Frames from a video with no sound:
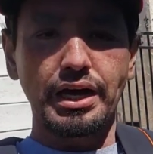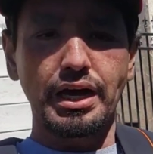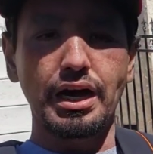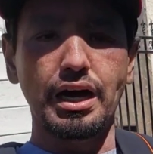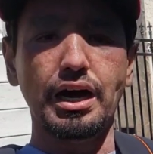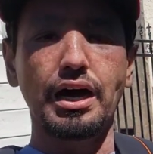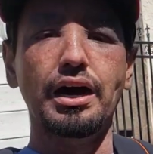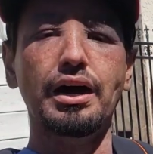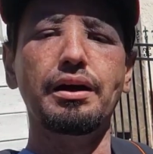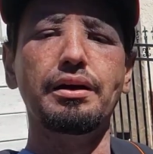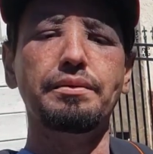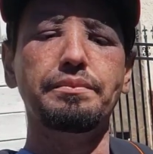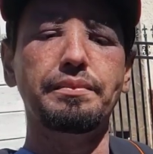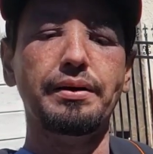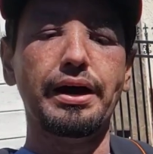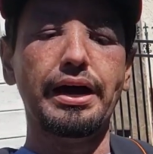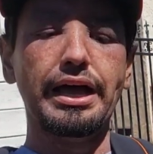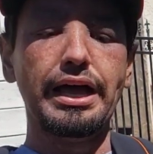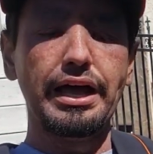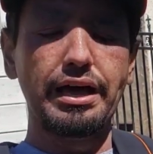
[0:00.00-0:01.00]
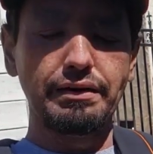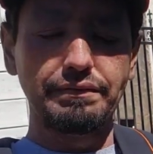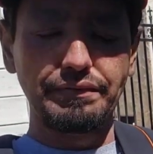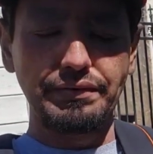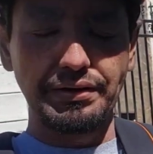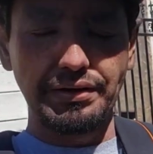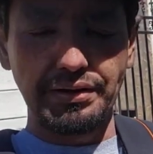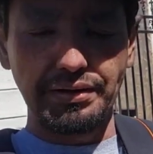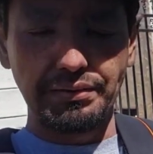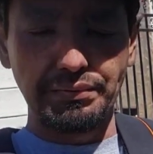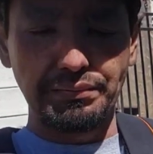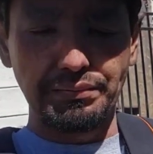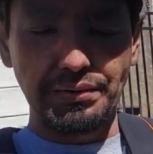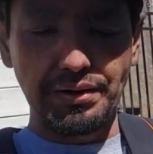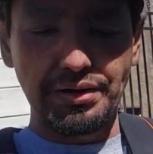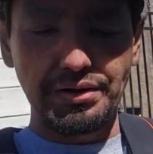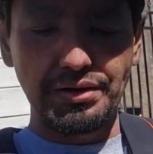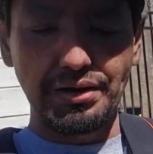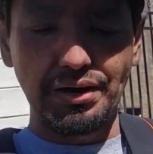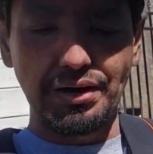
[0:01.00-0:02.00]
I have a
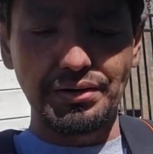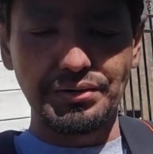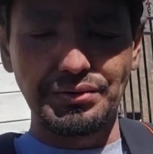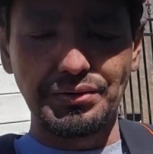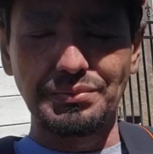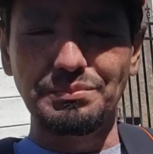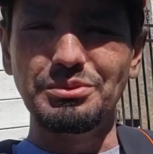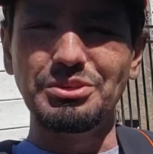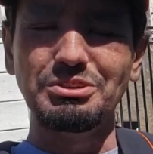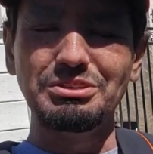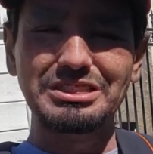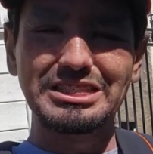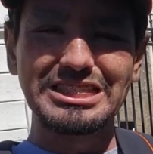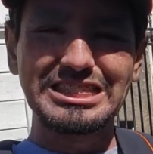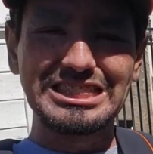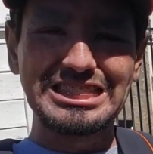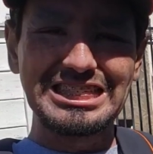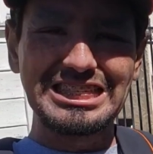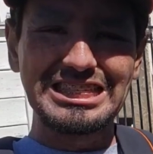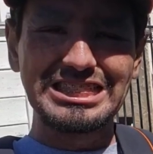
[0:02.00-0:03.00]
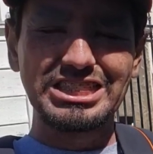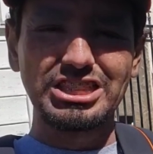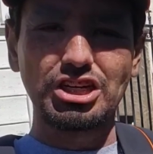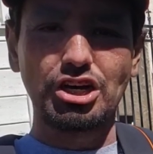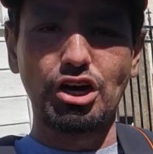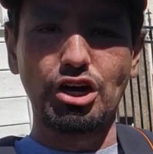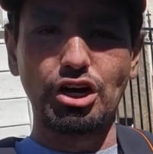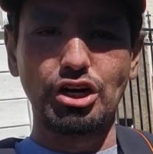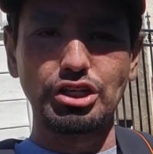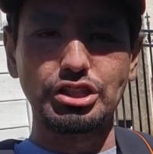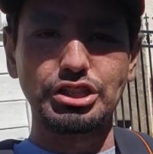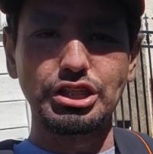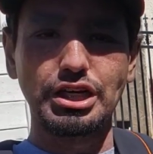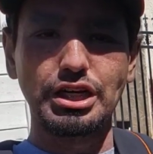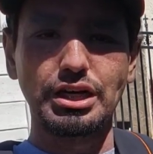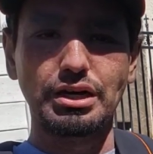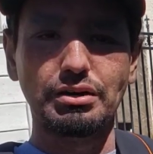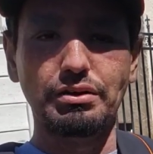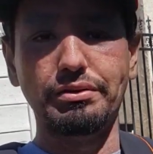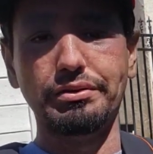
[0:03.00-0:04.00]
rare autoimmune disease called
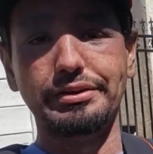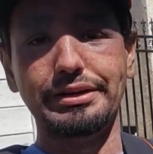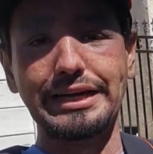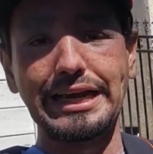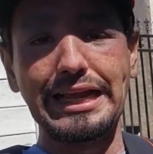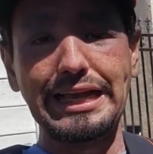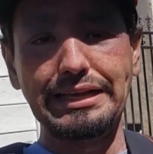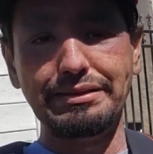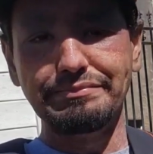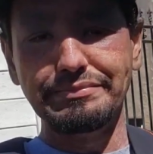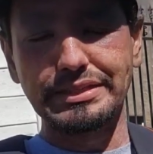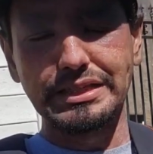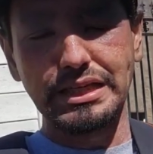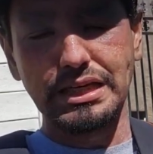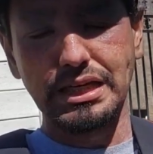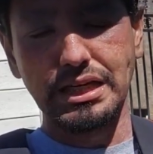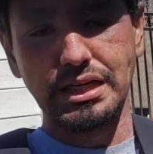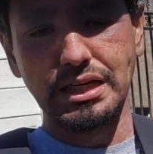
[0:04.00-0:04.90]
or named